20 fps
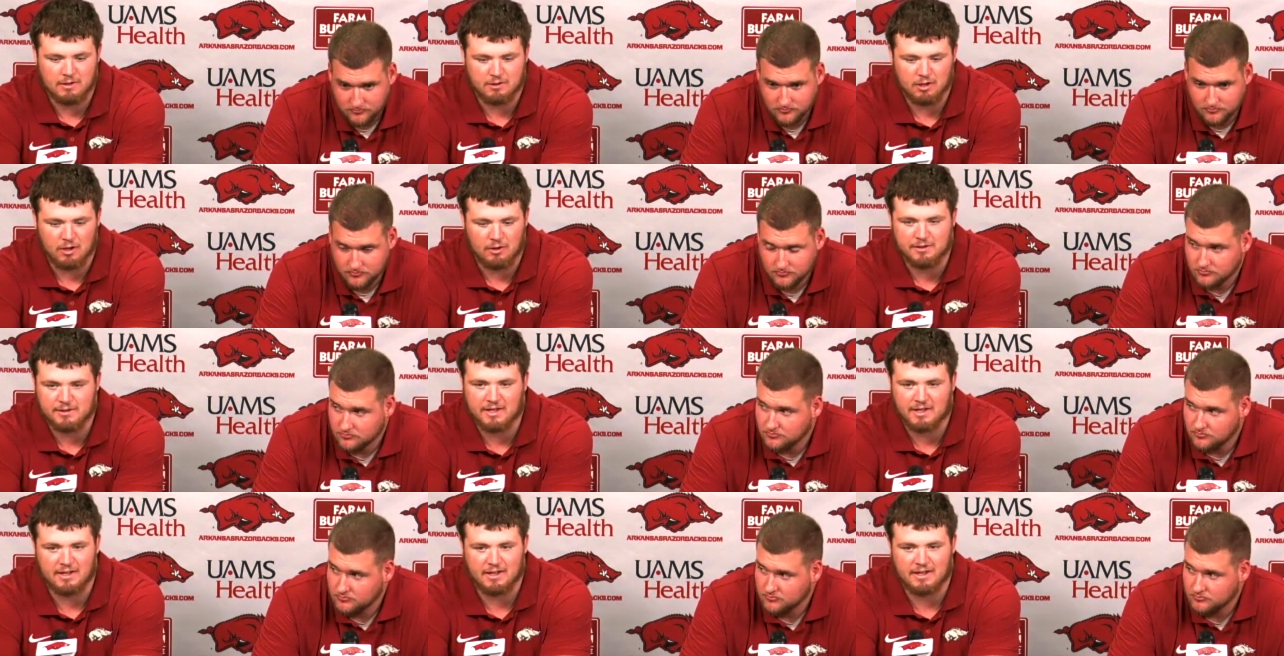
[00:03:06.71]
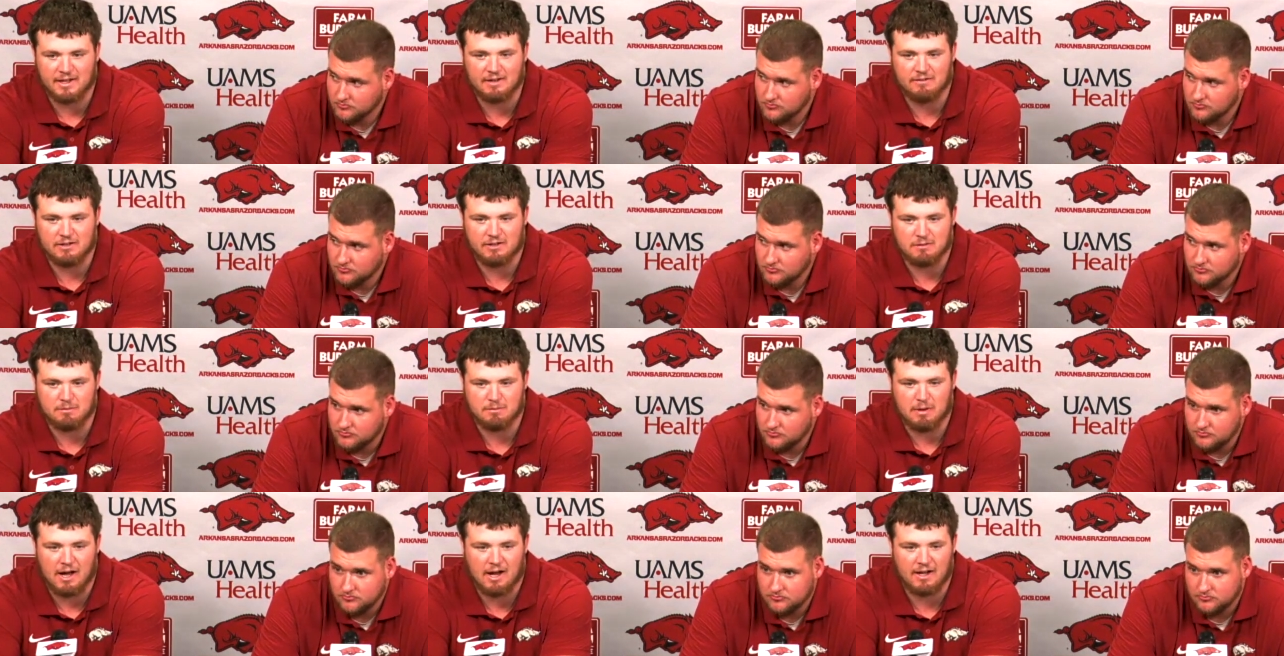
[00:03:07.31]
Speaker 1: He's always taking care of
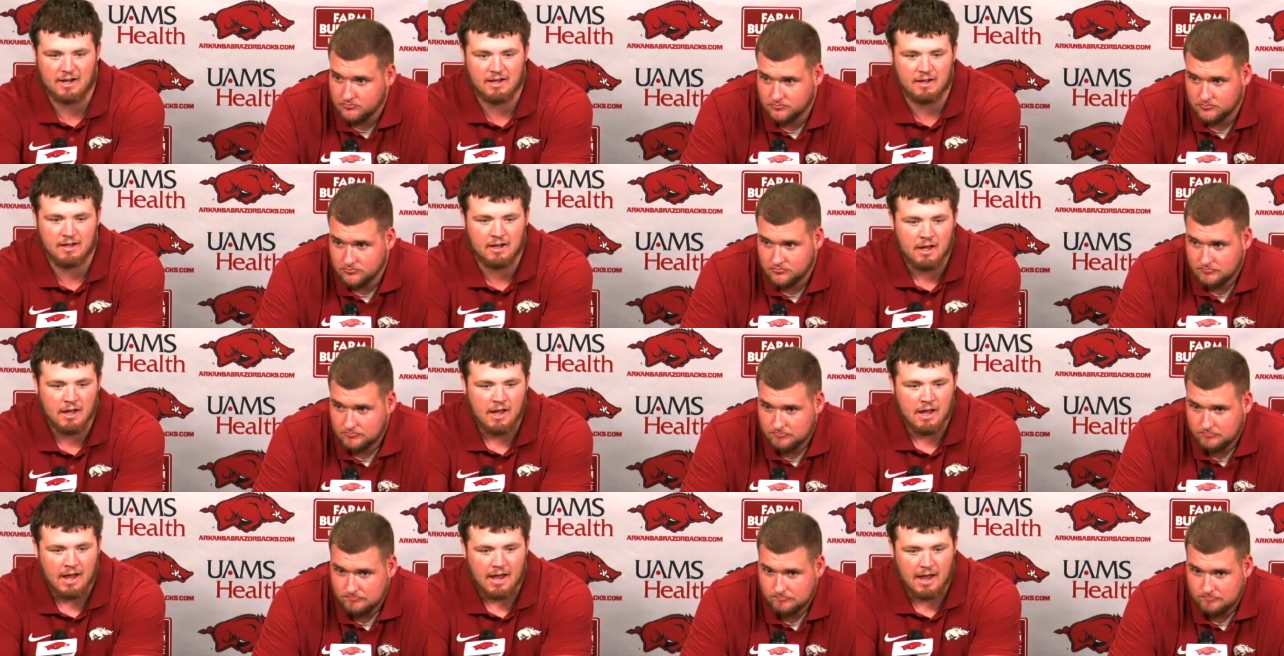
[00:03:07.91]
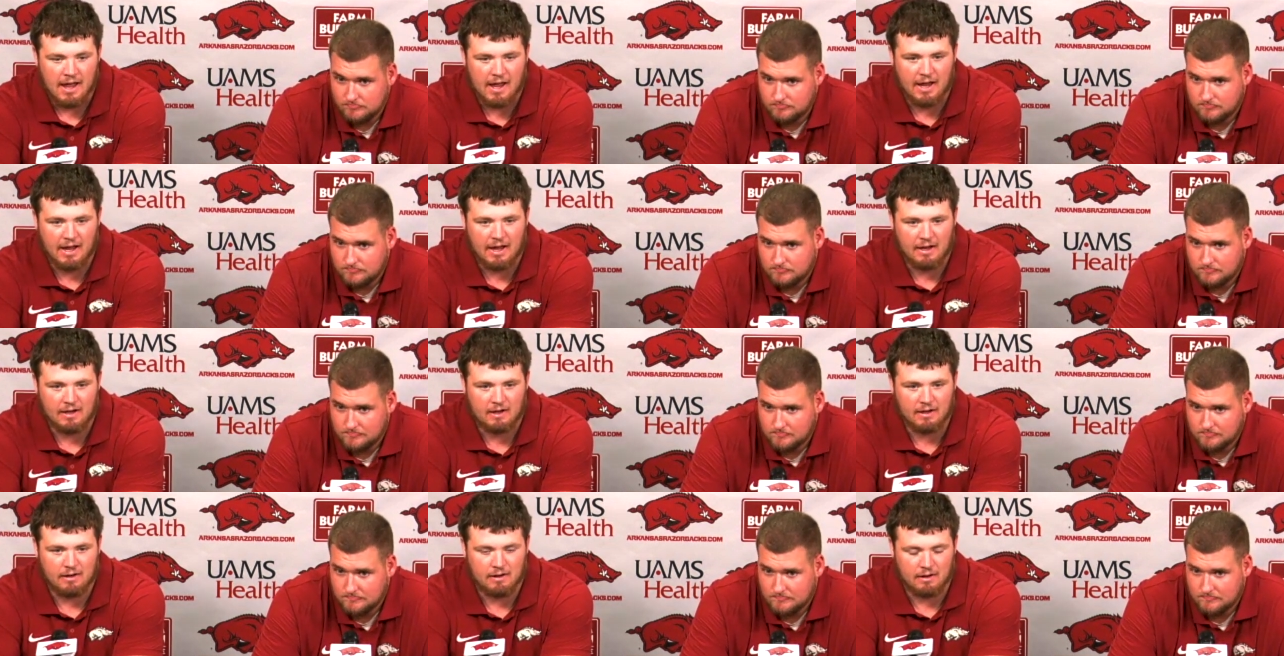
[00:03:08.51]
his body,
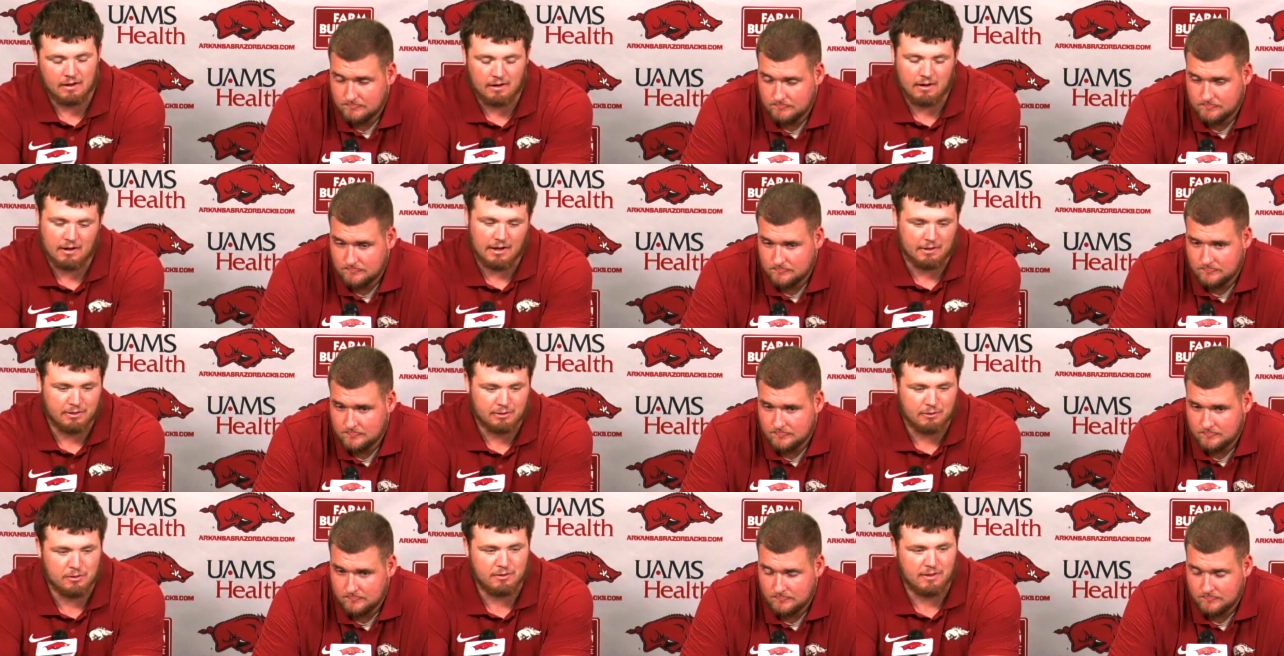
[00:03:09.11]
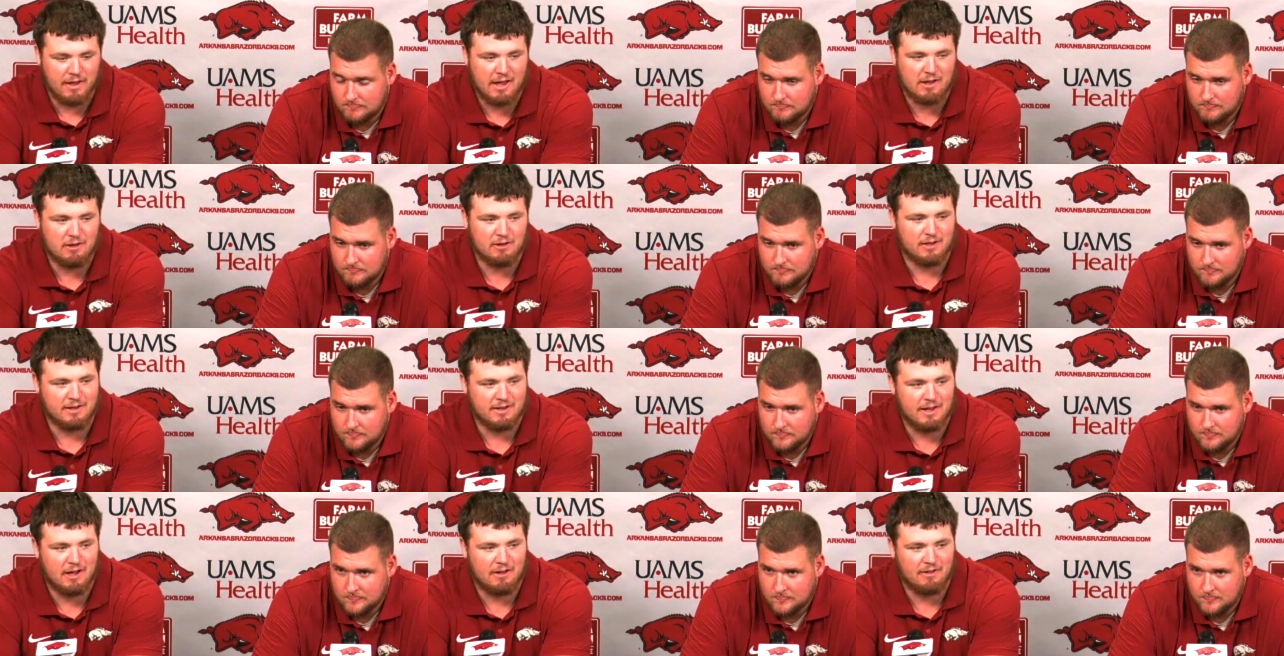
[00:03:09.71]
and like through that, you
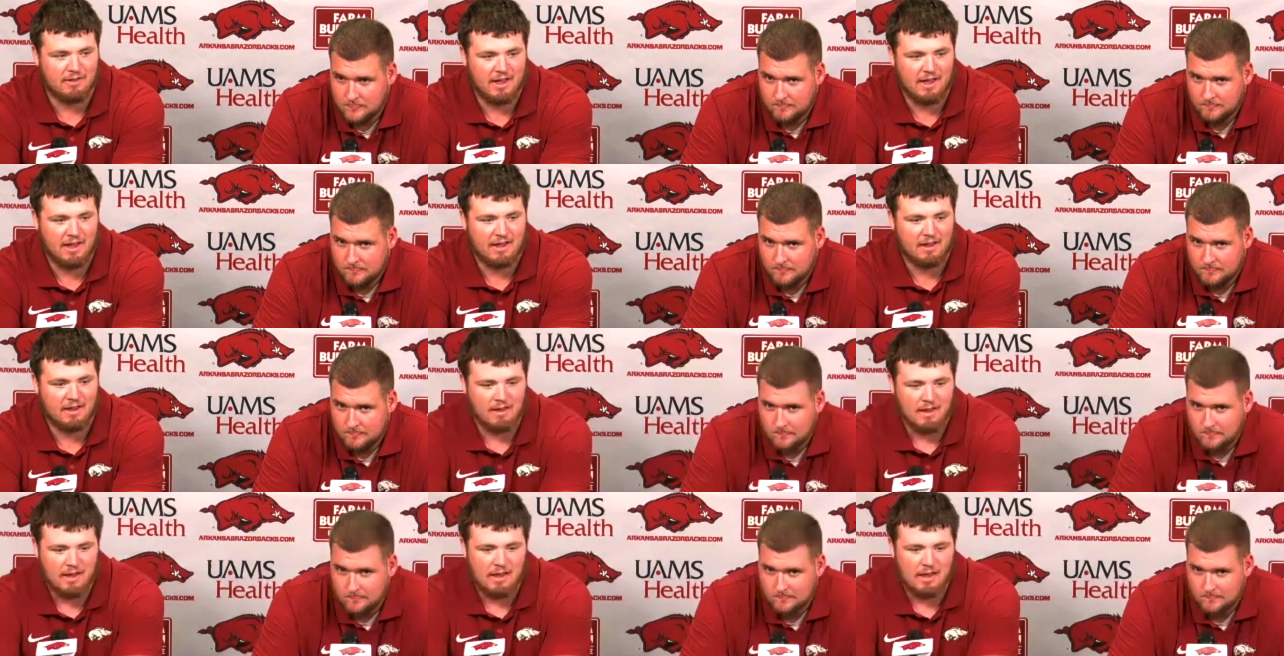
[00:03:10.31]
can tell that